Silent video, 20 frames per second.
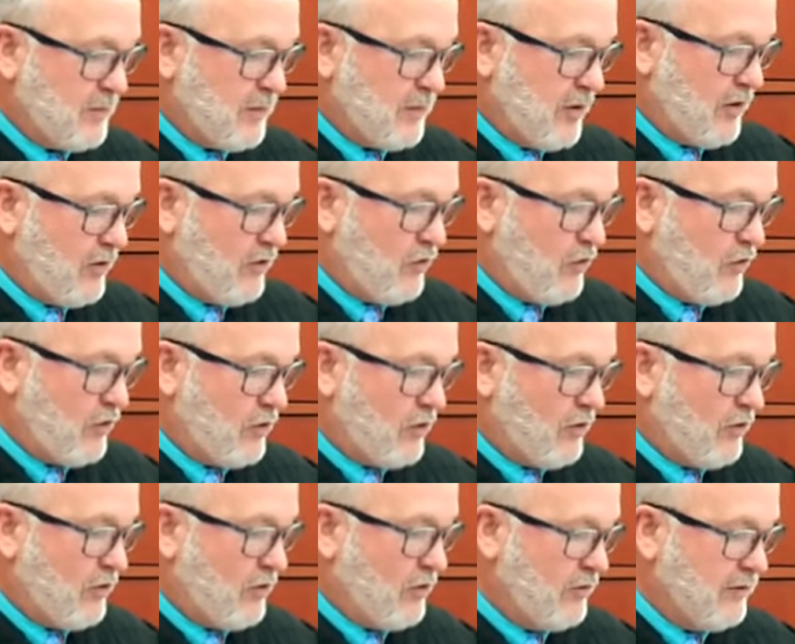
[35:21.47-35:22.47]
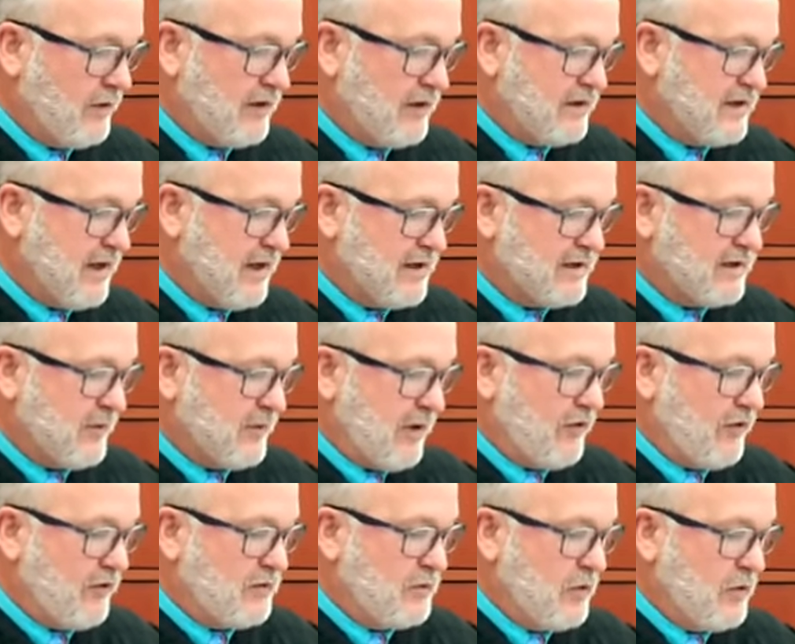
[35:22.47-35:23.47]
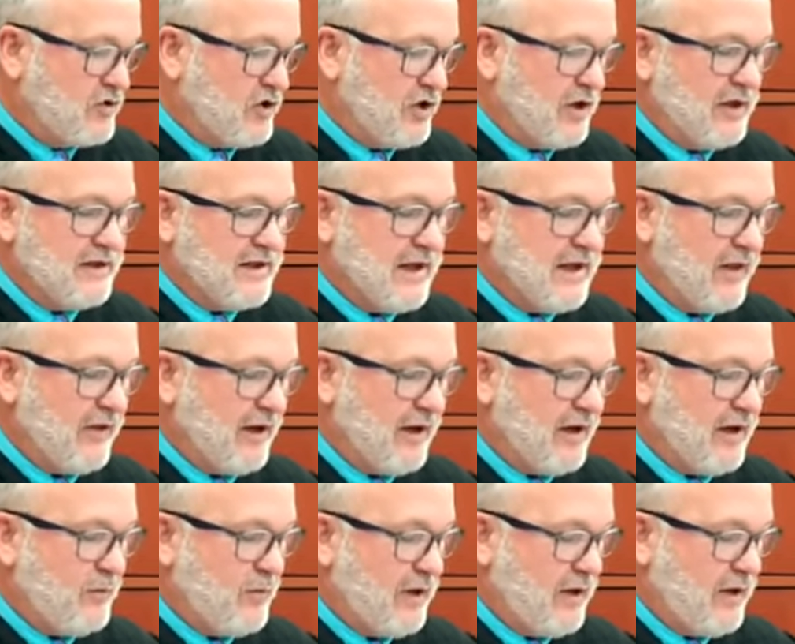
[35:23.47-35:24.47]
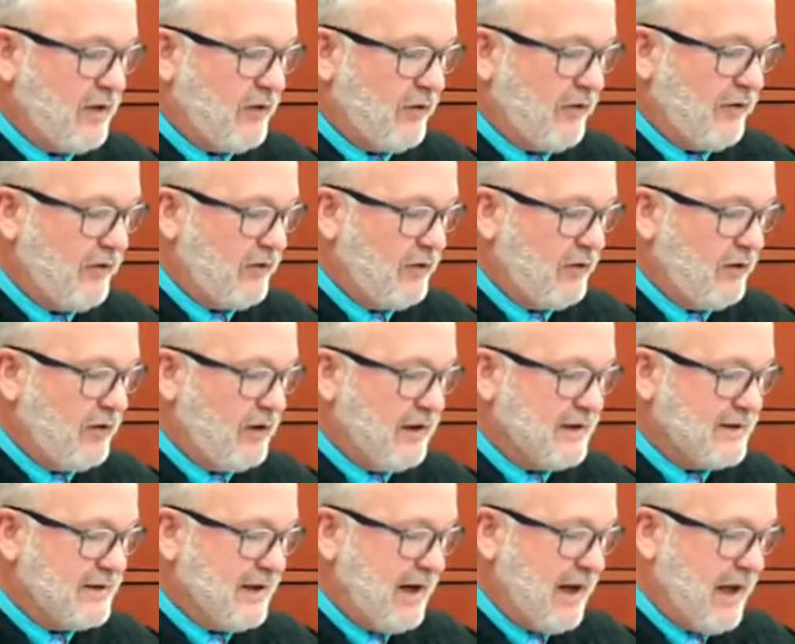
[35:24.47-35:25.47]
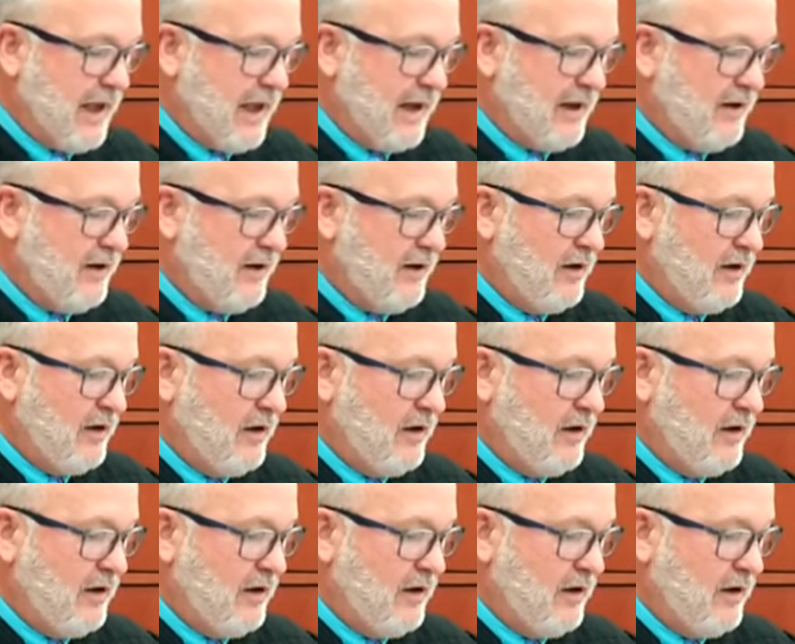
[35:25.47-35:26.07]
prepare an order that says appellant's motion to consolidate appeals is denied.